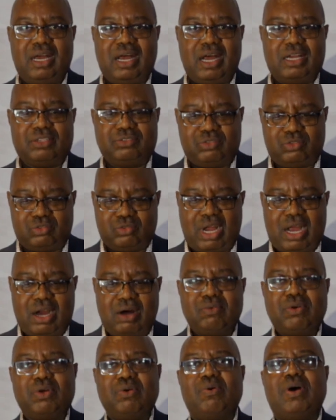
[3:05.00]
as to
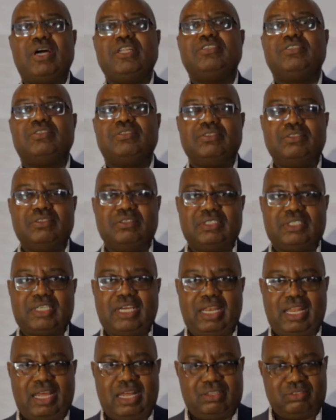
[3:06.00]
how we want to use
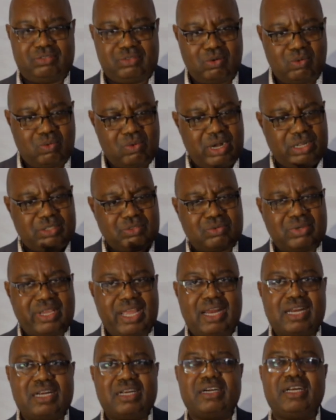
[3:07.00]
the land. So once
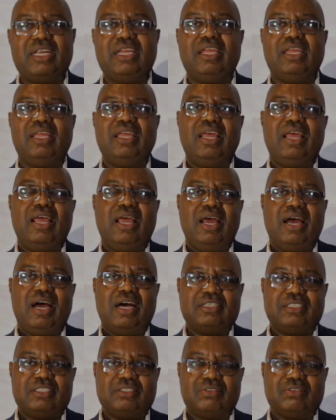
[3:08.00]
we agree
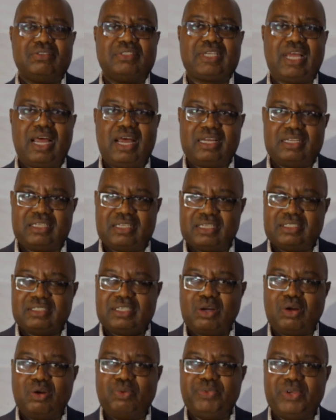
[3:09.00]
as a society, as
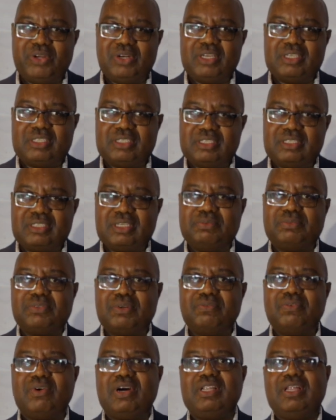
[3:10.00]
a community, in terms
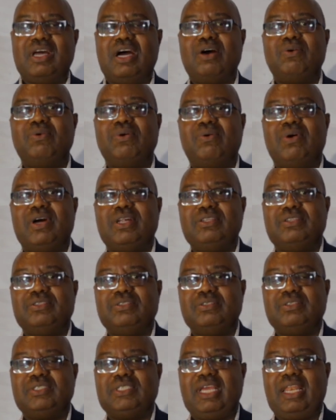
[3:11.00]
of how we want
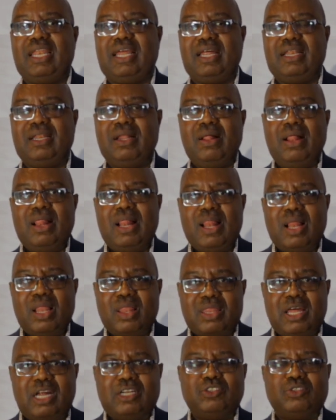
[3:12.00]
to use the land,
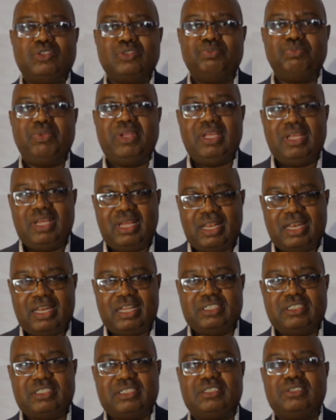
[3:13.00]
that should be
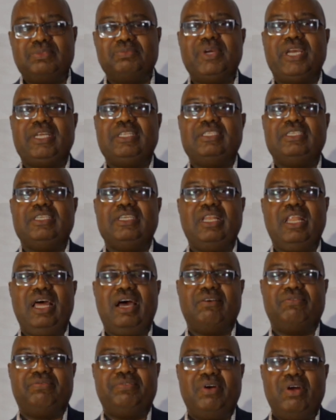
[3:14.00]
legitimate
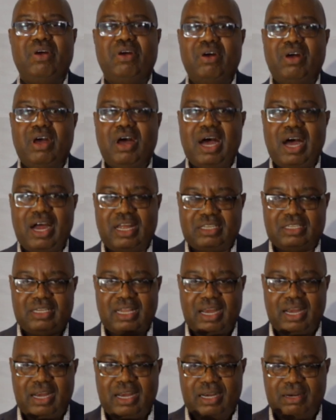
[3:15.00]
enough and
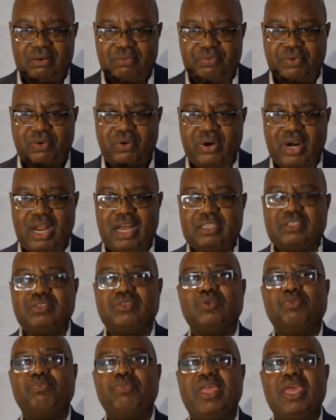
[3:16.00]
for
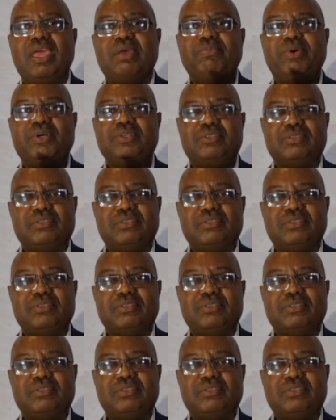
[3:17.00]
us to be able